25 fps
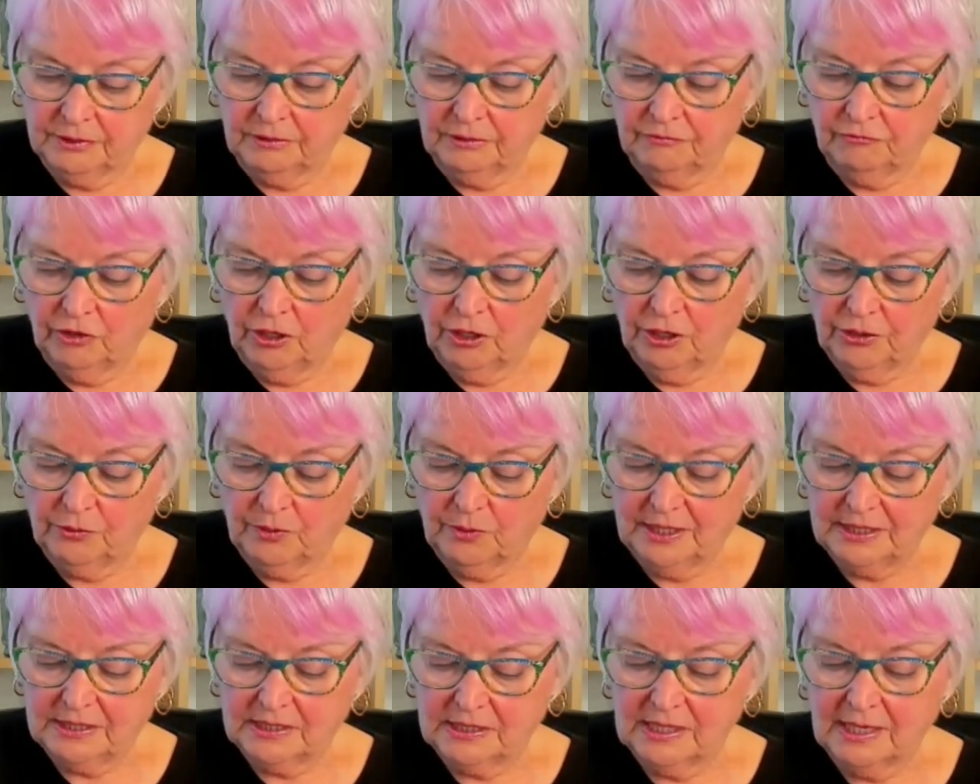
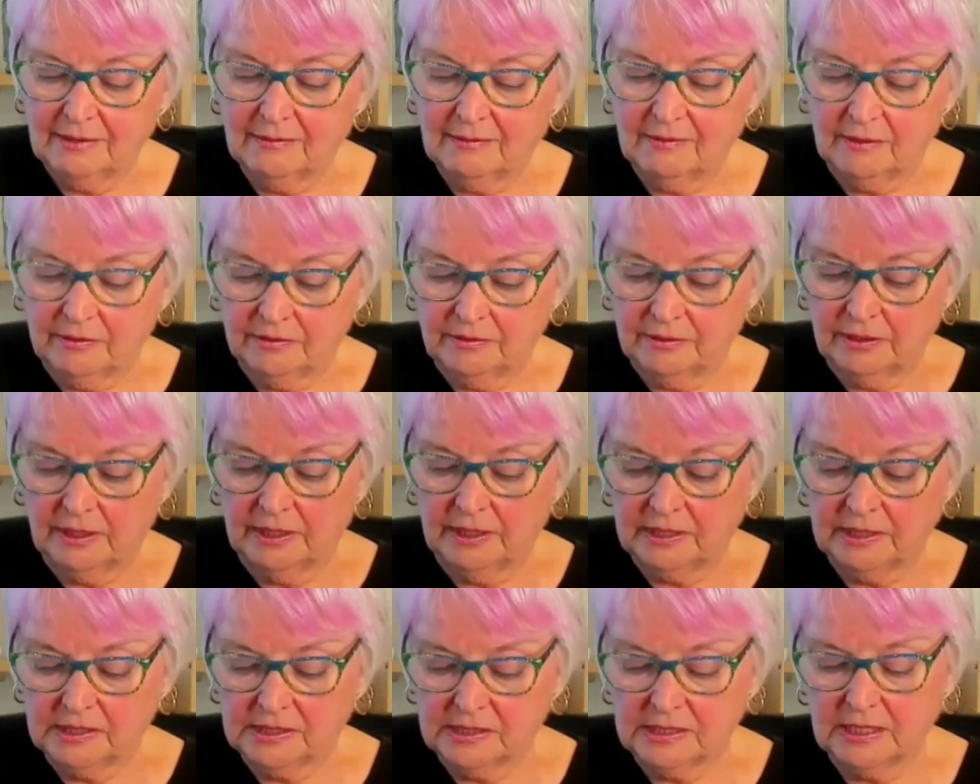Rider-Waite Tarot,
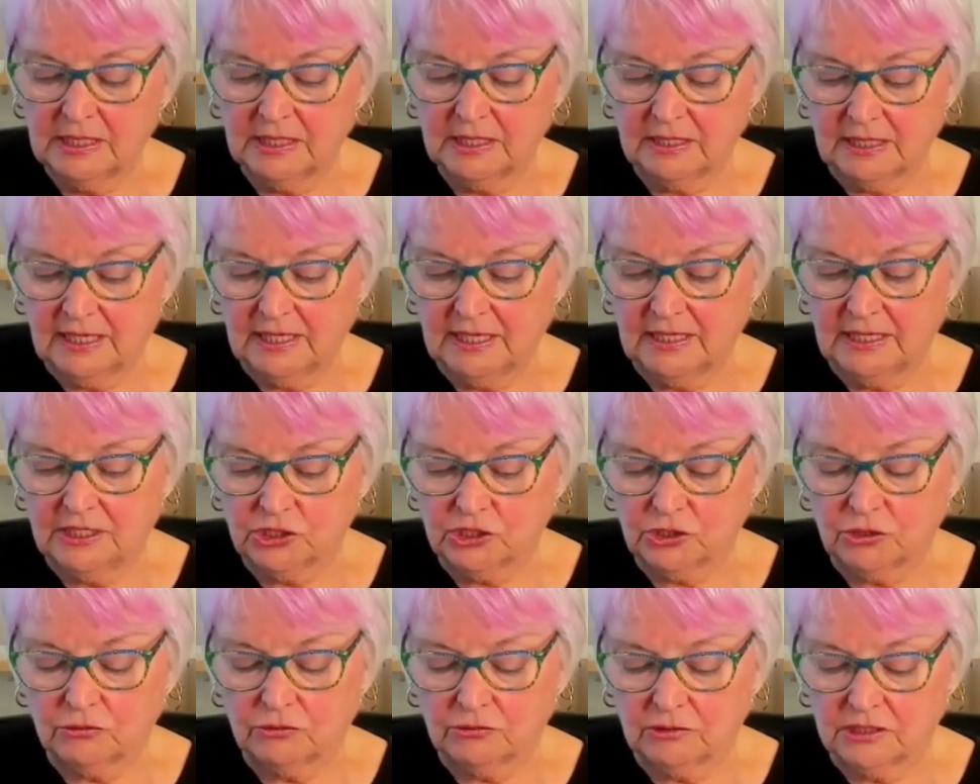he's sitting there and
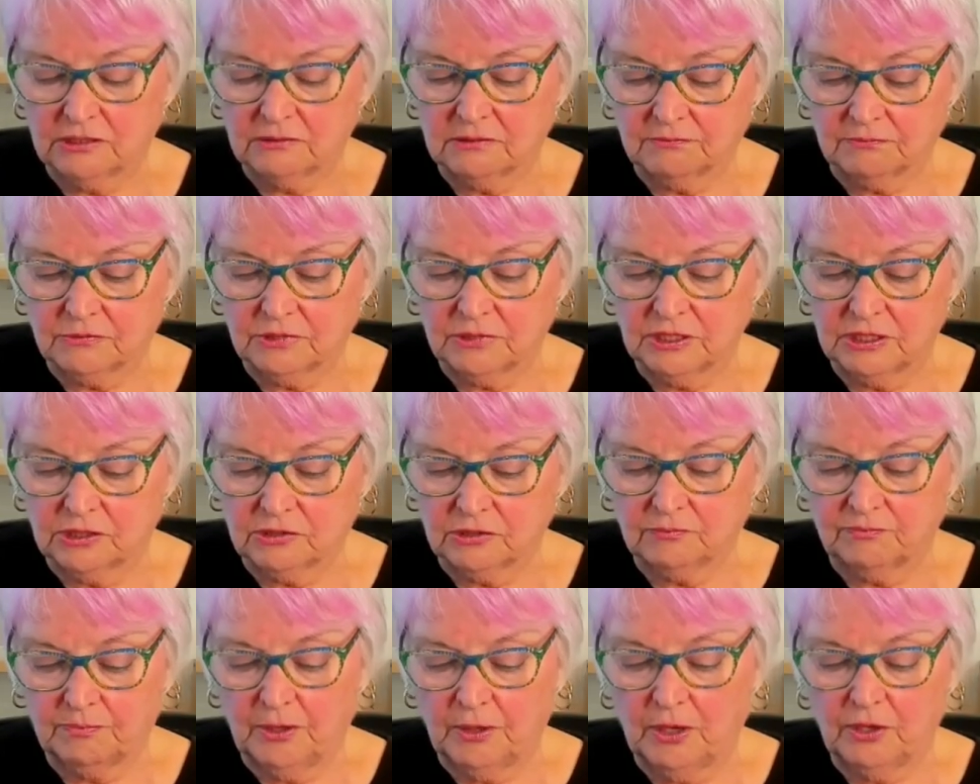he's got this.
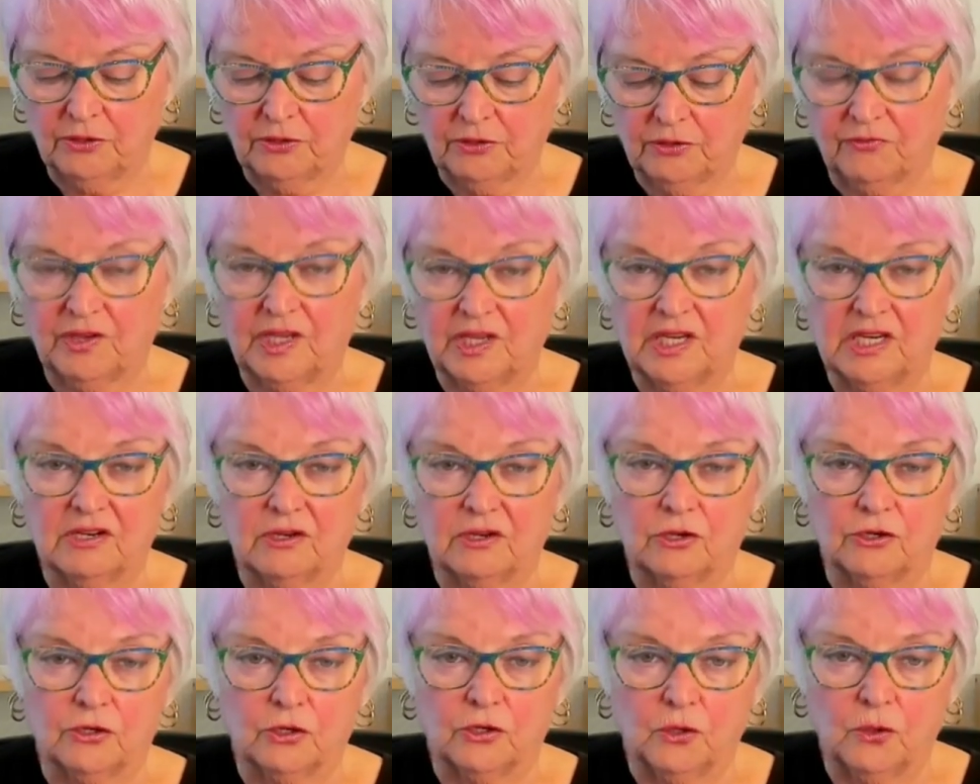Both feet
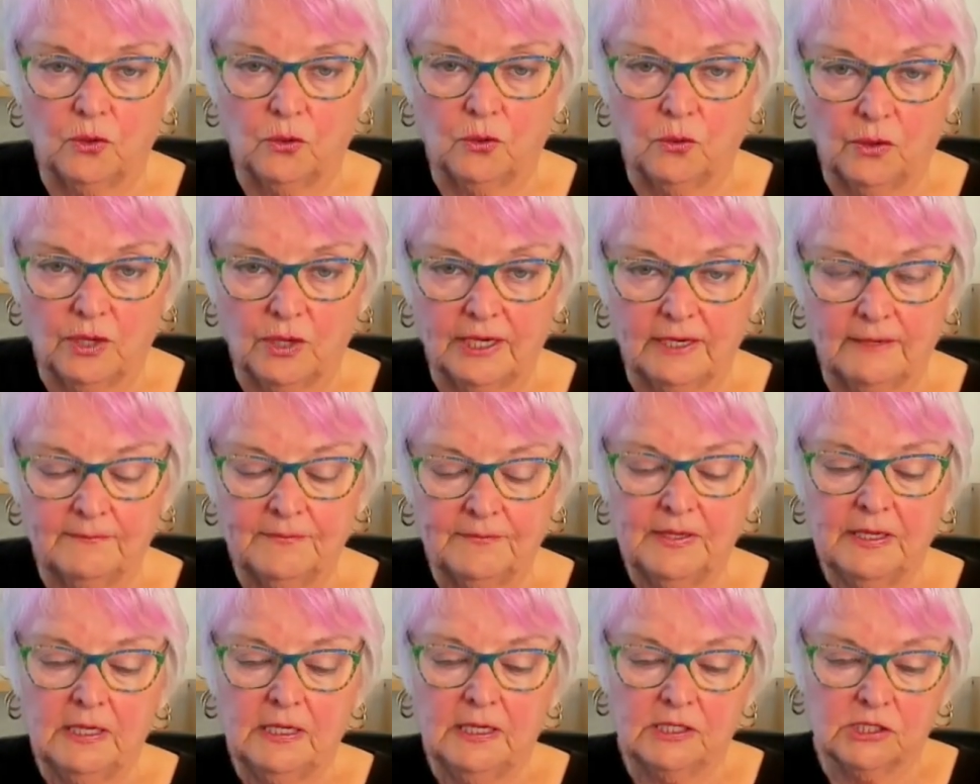have got a coin.
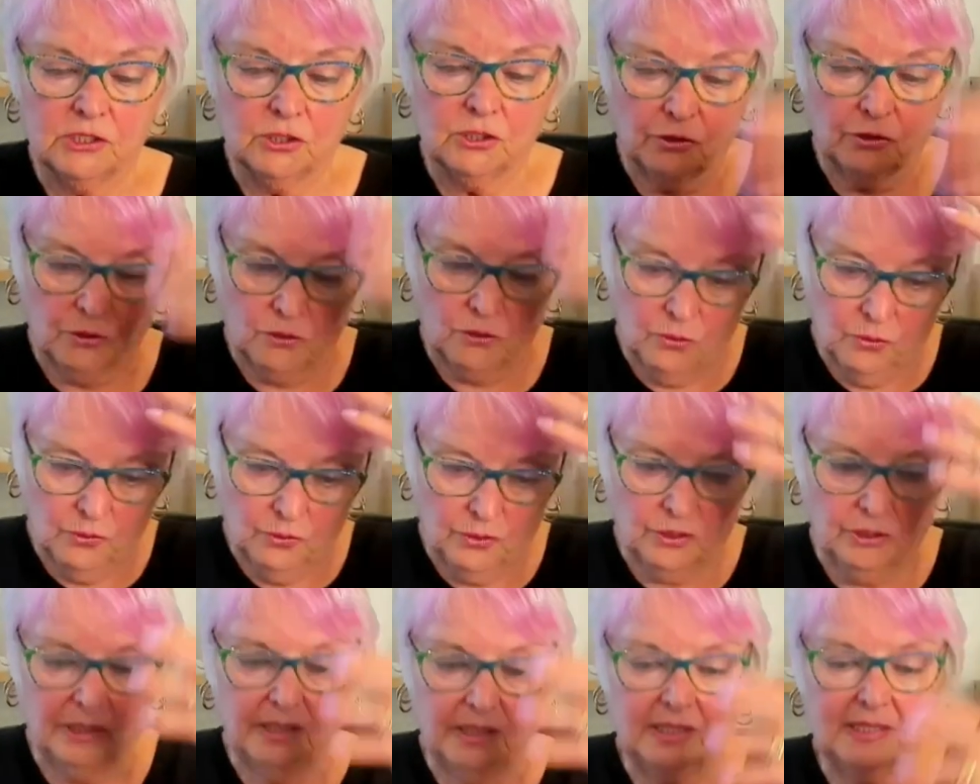He's got a
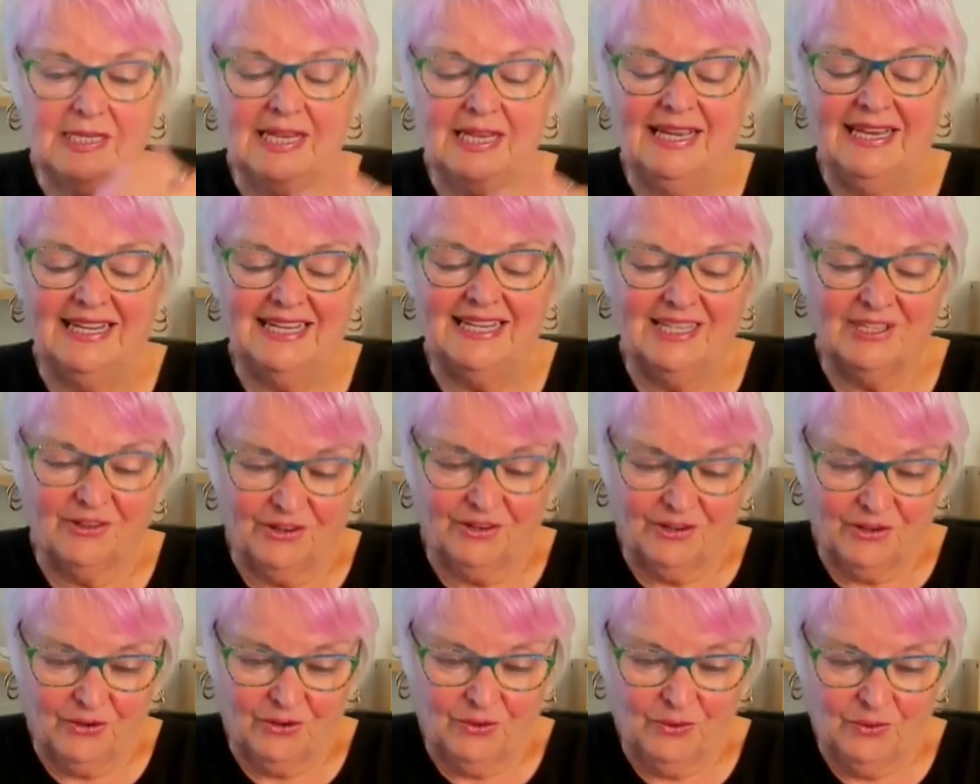coin on his head. He's
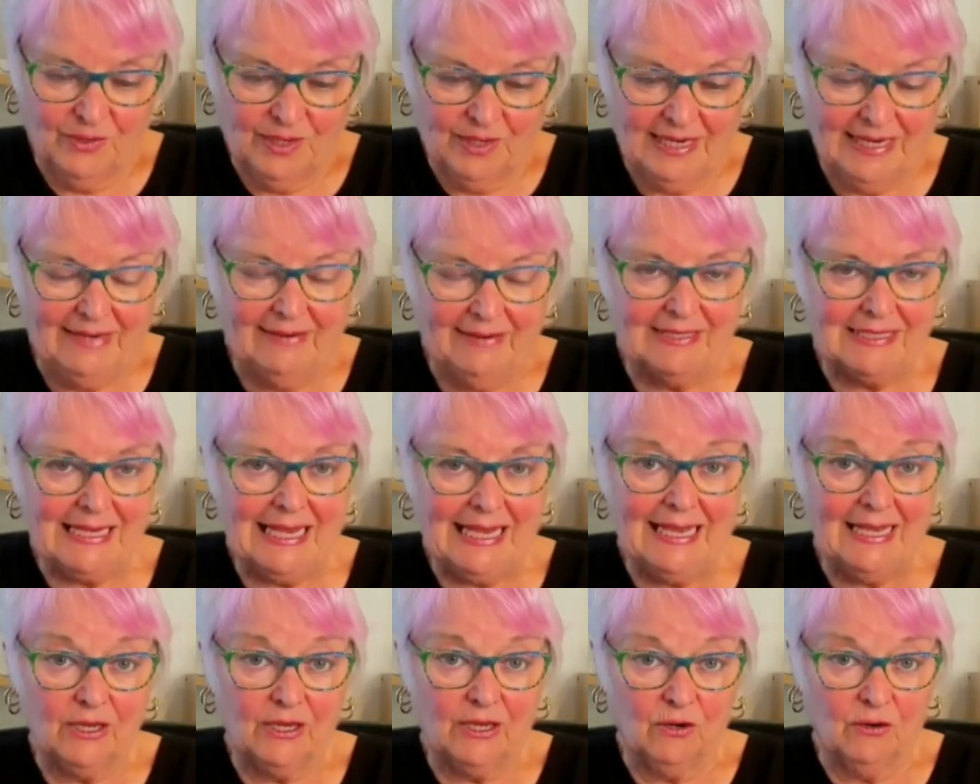got a coin here. He's
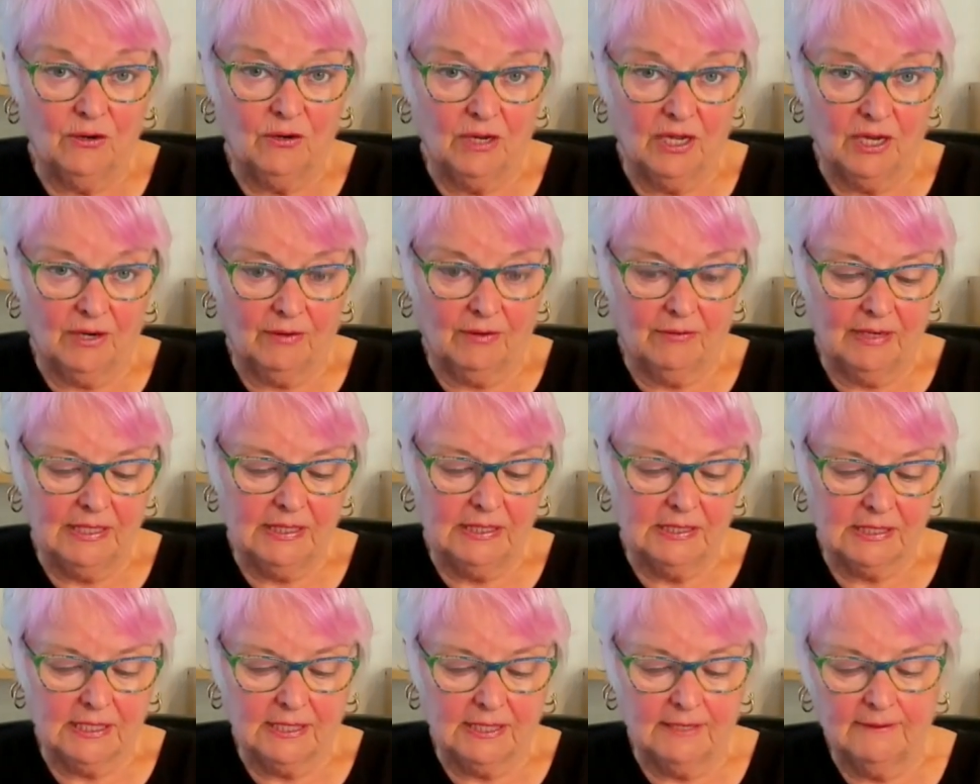hanging on like
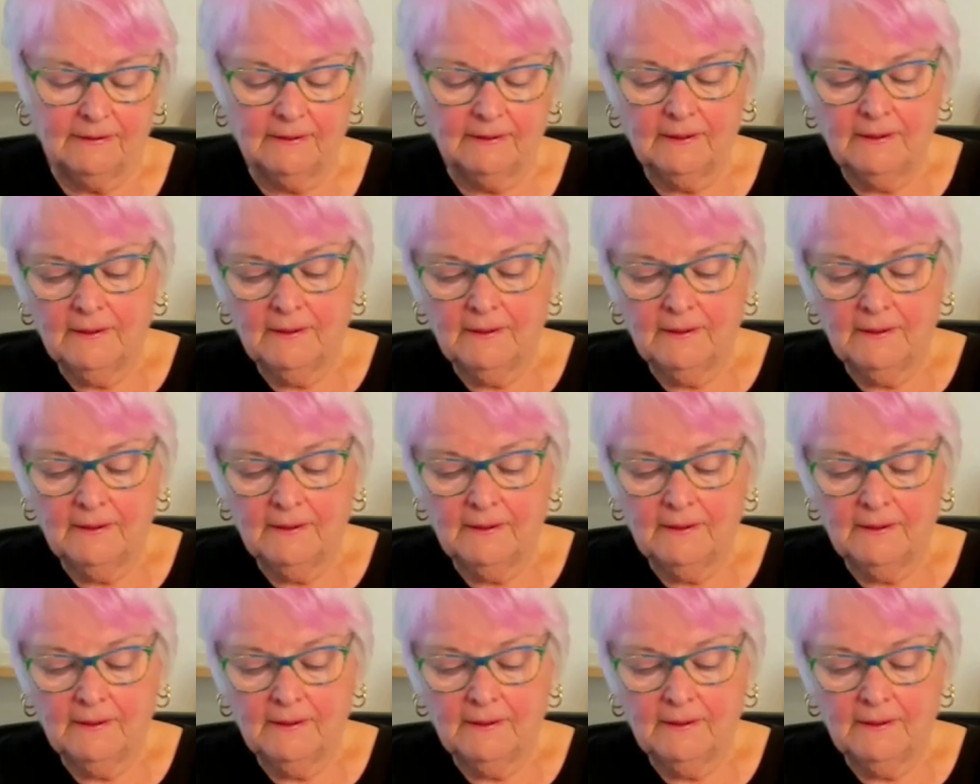crazy.